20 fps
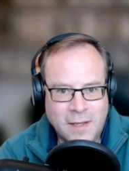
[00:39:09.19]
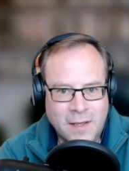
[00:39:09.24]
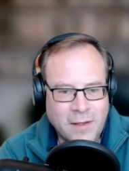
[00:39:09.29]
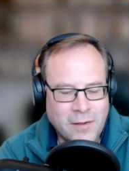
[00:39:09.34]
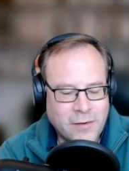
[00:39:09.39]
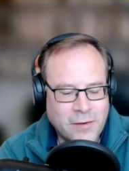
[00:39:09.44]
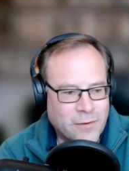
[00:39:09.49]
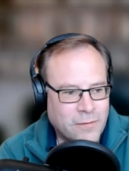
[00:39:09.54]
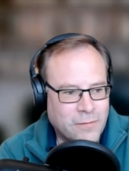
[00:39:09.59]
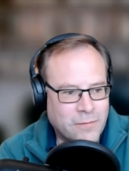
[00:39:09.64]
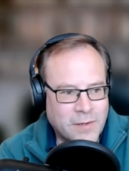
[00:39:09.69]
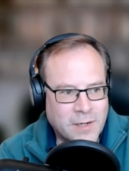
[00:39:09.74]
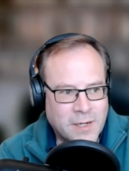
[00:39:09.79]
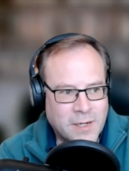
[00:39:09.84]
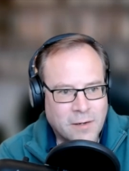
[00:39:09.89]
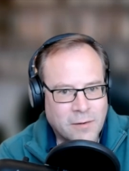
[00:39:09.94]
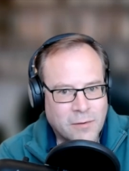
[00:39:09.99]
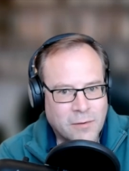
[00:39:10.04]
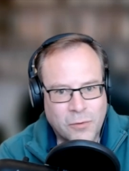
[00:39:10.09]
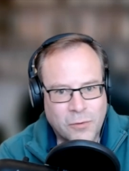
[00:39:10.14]
do video
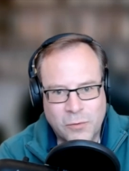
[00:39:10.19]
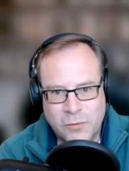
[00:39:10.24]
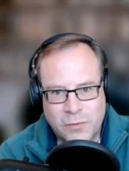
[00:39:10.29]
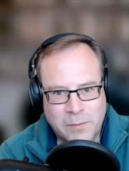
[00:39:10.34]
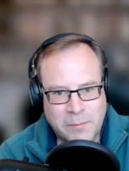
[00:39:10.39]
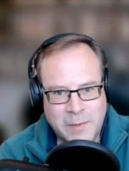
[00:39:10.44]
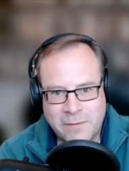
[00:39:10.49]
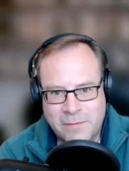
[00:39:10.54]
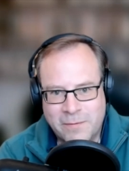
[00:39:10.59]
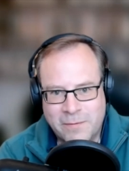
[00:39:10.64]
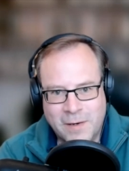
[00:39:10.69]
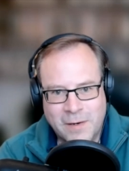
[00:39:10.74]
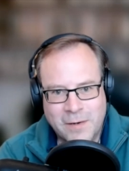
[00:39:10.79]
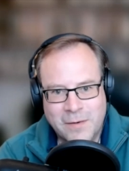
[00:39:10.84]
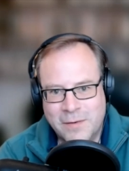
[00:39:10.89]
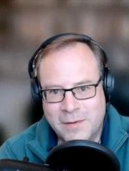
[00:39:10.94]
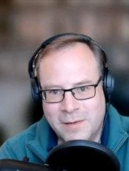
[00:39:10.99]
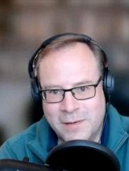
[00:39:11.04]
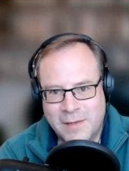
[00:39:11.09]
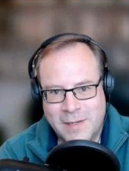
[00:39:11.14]
calls on my
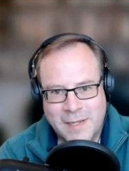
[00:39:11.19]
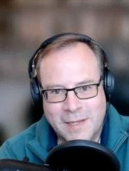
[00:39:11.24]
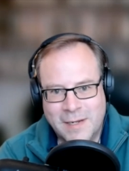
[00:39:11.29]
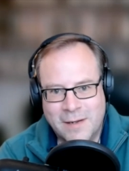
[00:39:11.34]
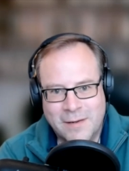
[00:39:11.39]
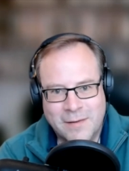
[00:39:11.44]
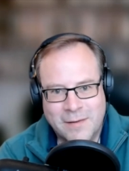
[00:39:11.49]
phone, you know,